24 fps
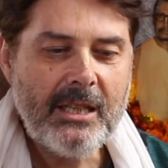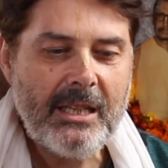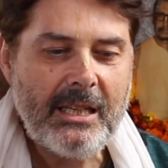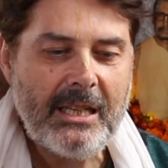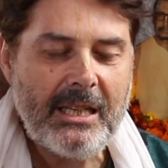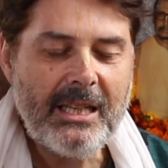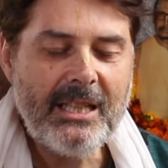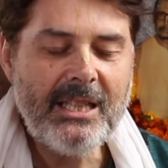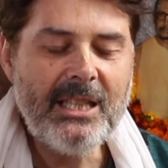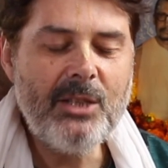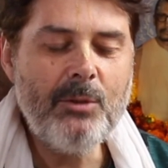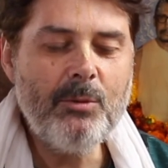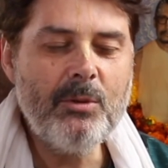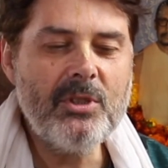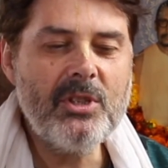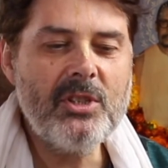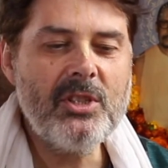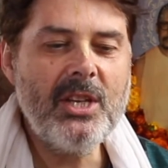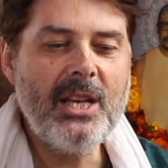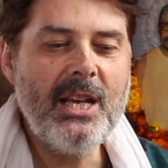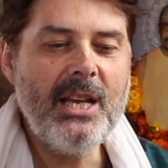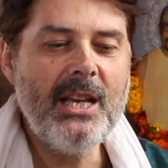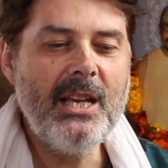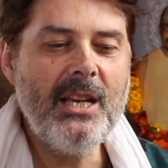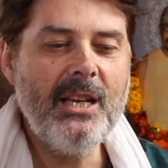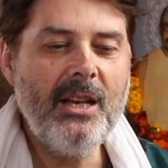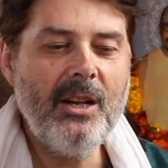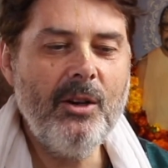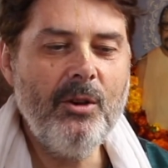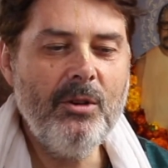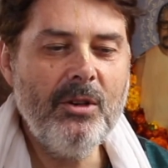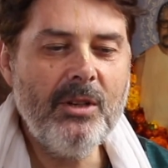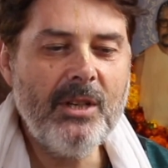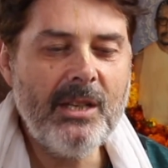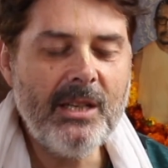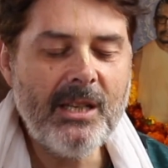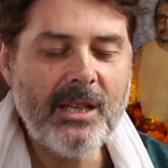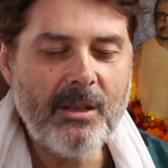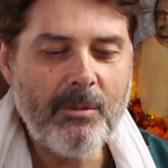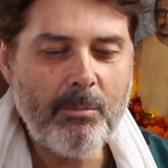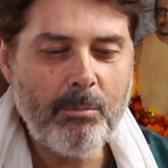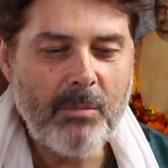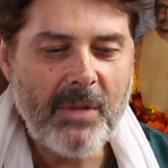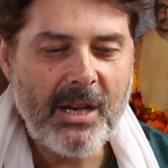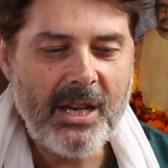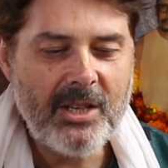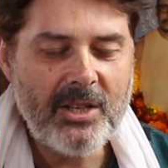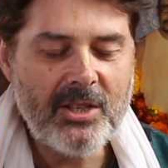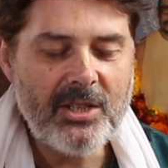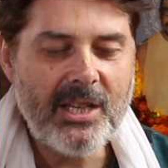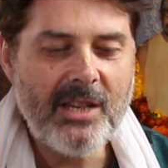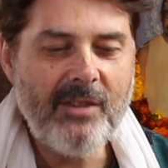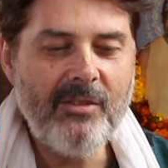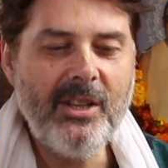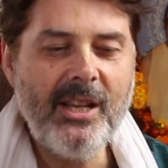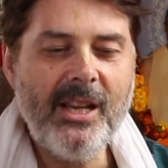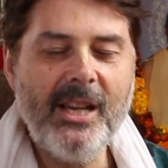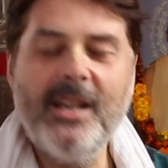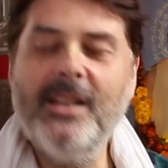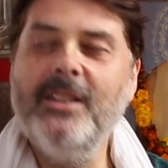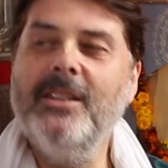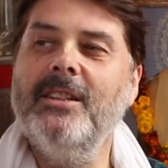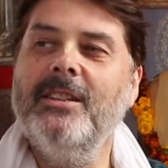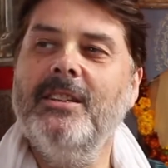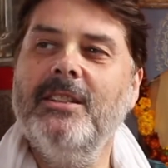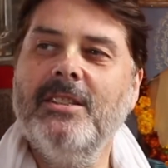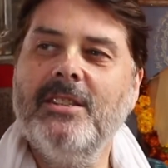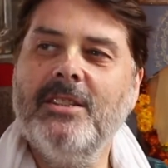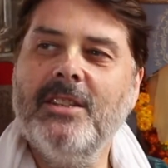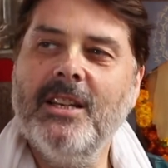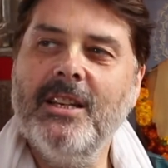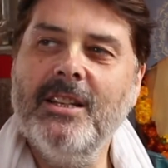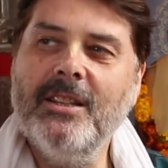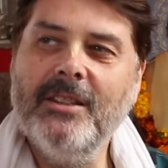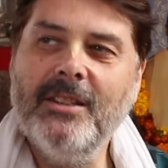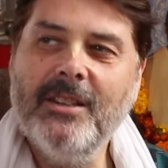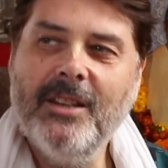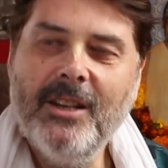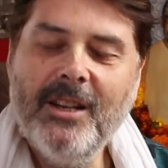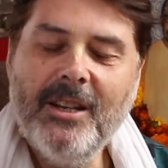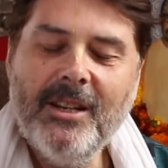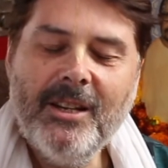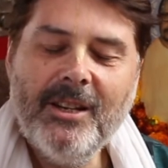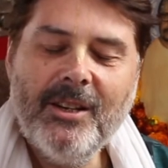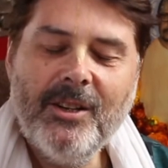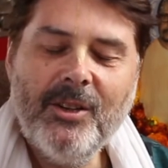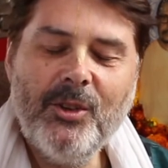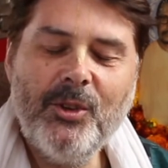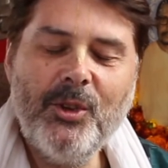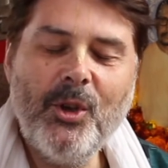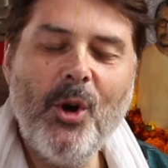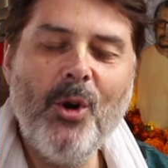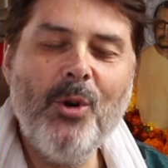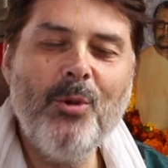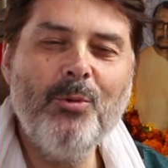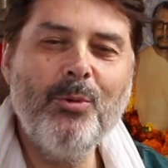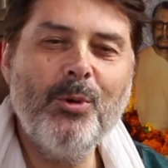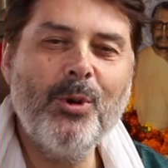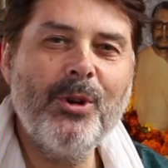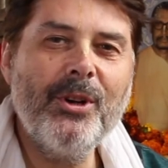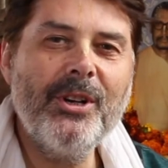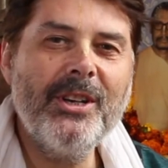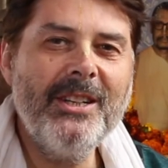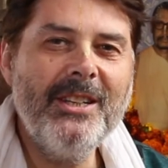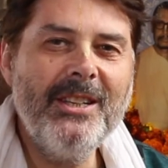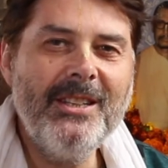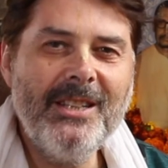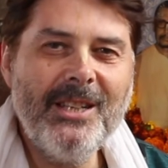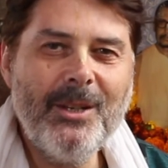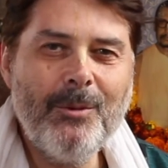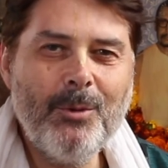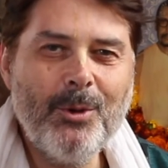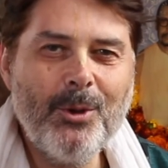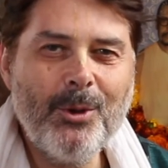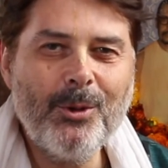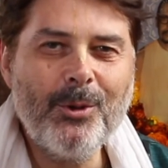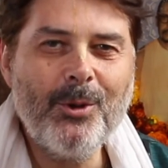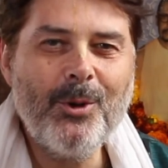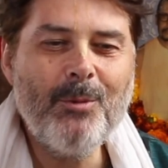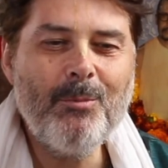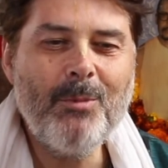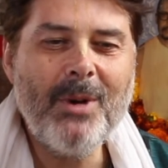and he will say, looking at my shaved head, and he said, "Don't worry, it will grow